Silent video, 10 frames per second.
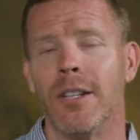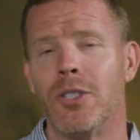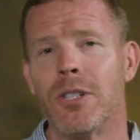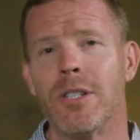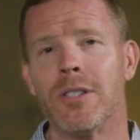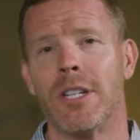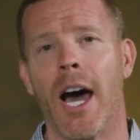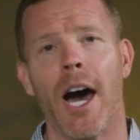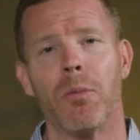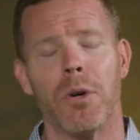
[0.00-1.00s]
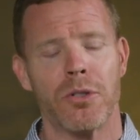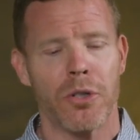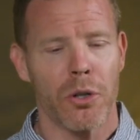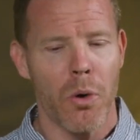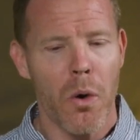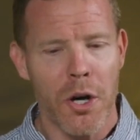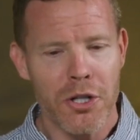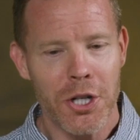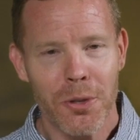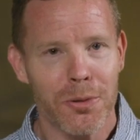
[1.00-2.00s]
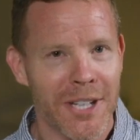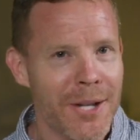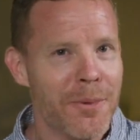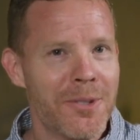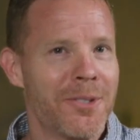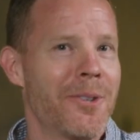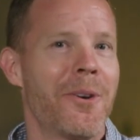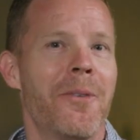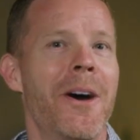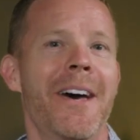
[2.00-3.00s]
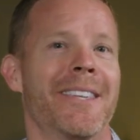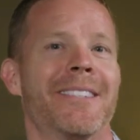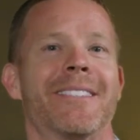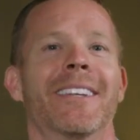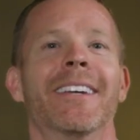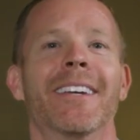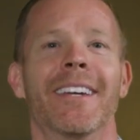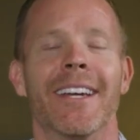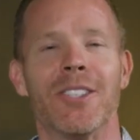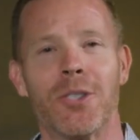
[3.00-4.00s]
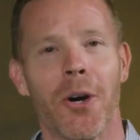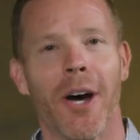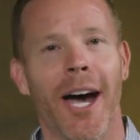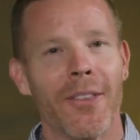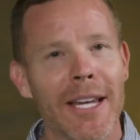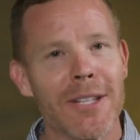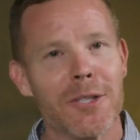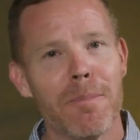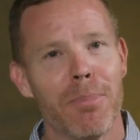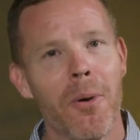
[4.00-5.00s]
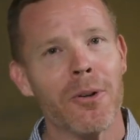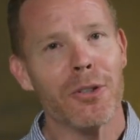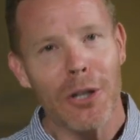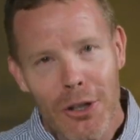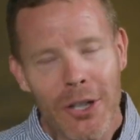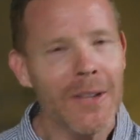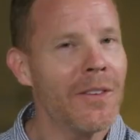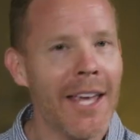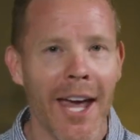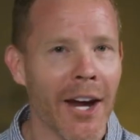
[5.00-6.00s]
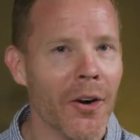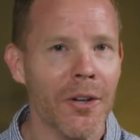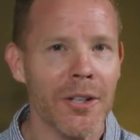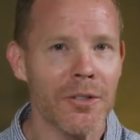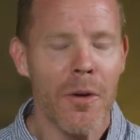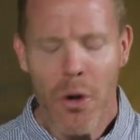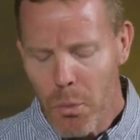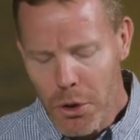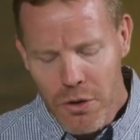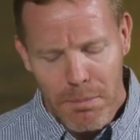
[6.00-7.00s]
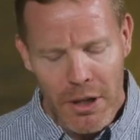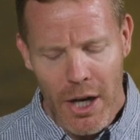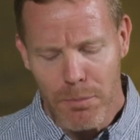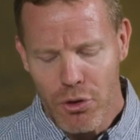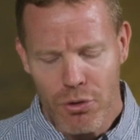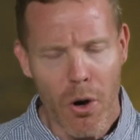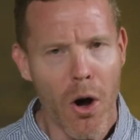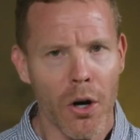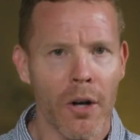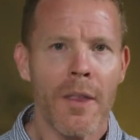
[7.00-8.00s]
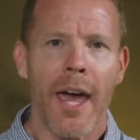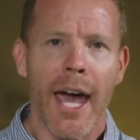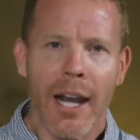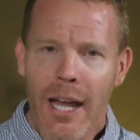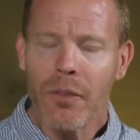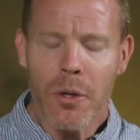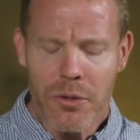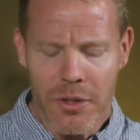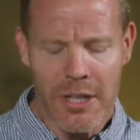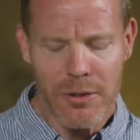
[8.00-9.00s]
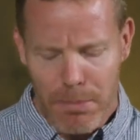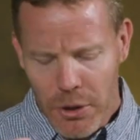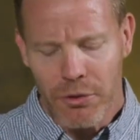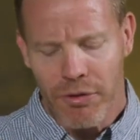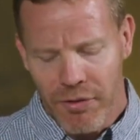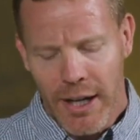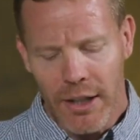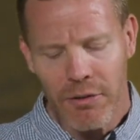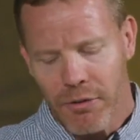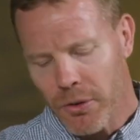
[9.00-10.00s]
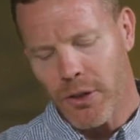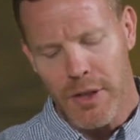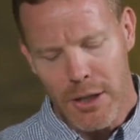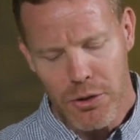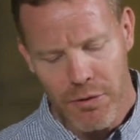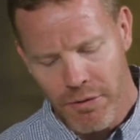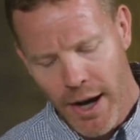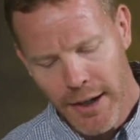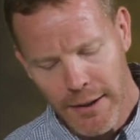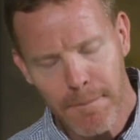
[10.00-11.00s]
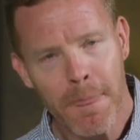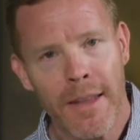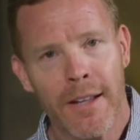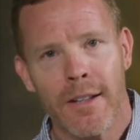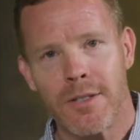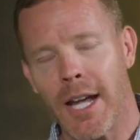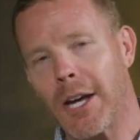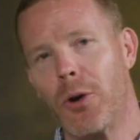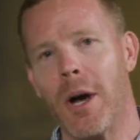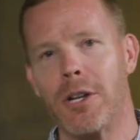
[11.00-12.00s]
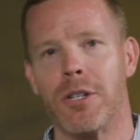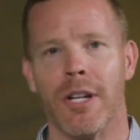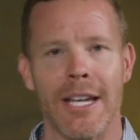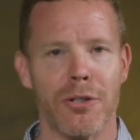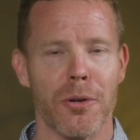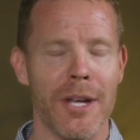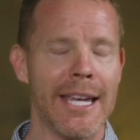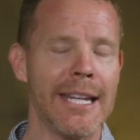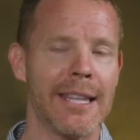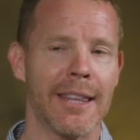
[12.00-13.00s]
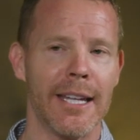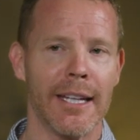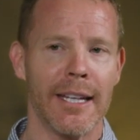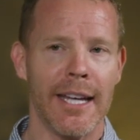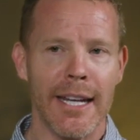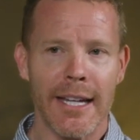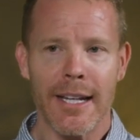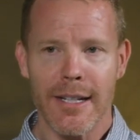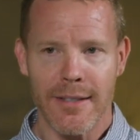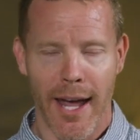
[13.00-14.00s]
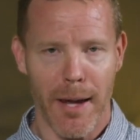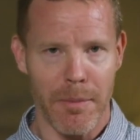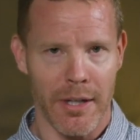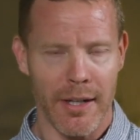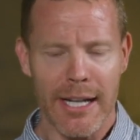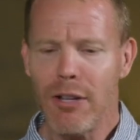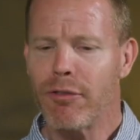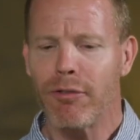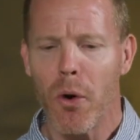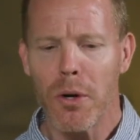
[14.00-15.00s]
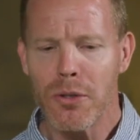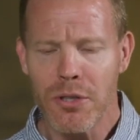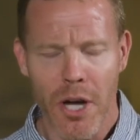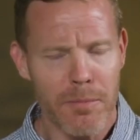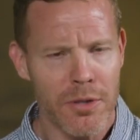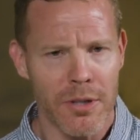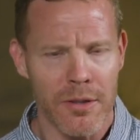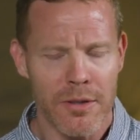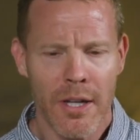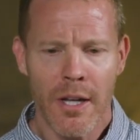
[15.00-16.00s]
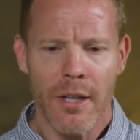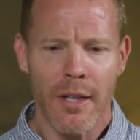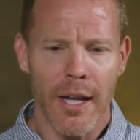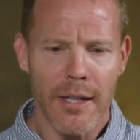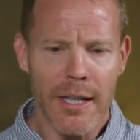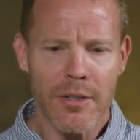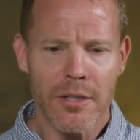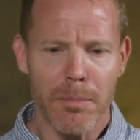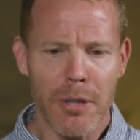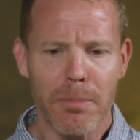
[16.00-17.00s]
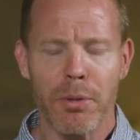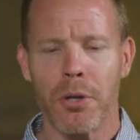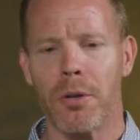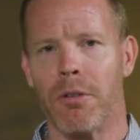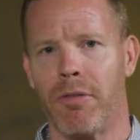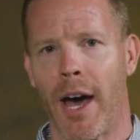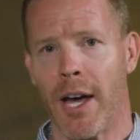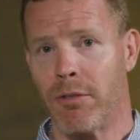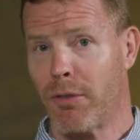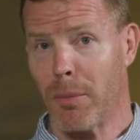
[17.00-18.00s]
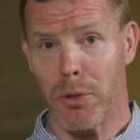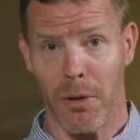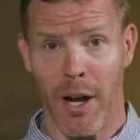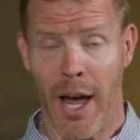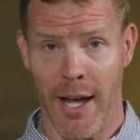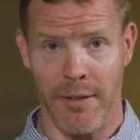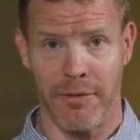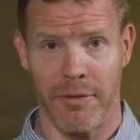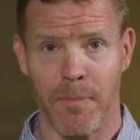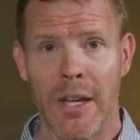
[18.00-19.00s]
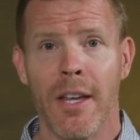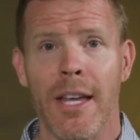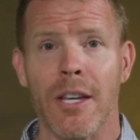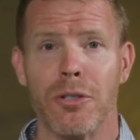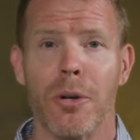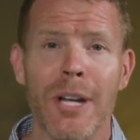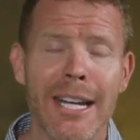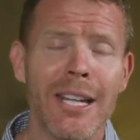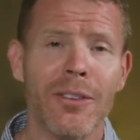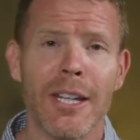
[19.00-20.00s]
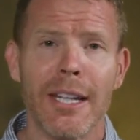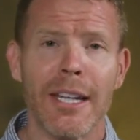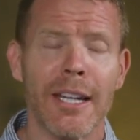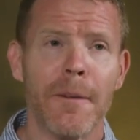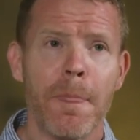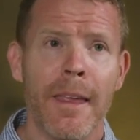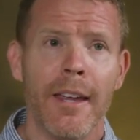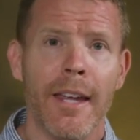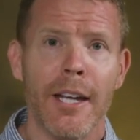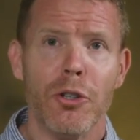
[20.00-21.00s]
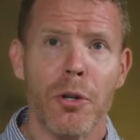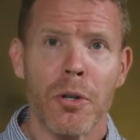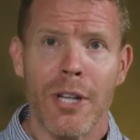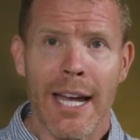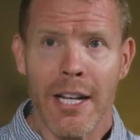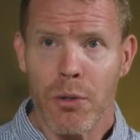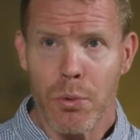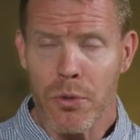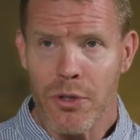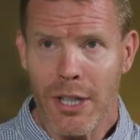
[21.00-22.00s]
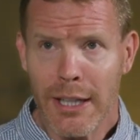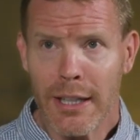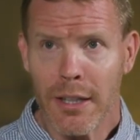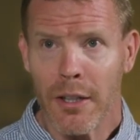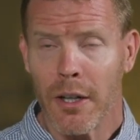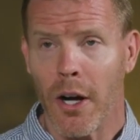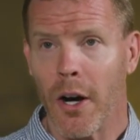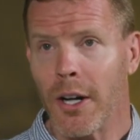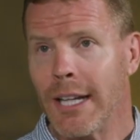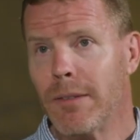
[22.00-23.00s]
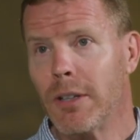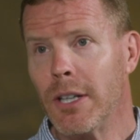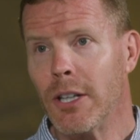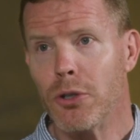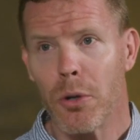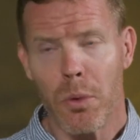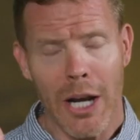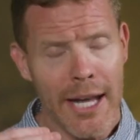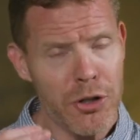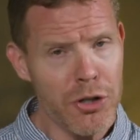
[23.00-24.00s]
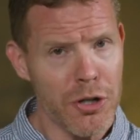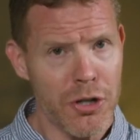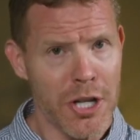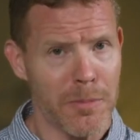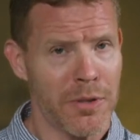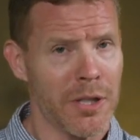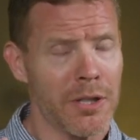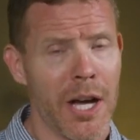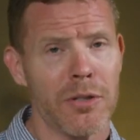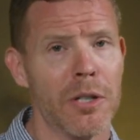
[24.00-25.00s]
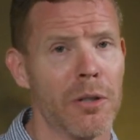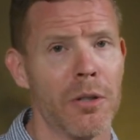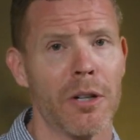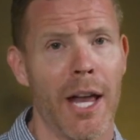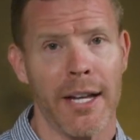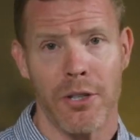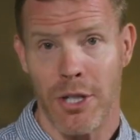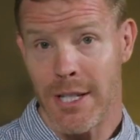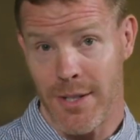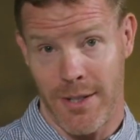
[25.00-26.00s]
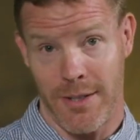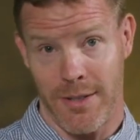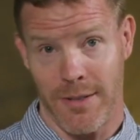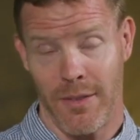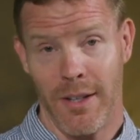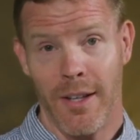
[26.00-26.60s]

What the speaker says: Just as God wants to grow our children, he wants to grow us. And so I think it's important to look at the areas where you've become stronger and let those things build faith for the things you're fighting. Second question, is there anything, any contaminant, any foreign substance that needs to be purified from your life? Is there anything in your daily routine or even in your relationships that doesn't look like Jesus?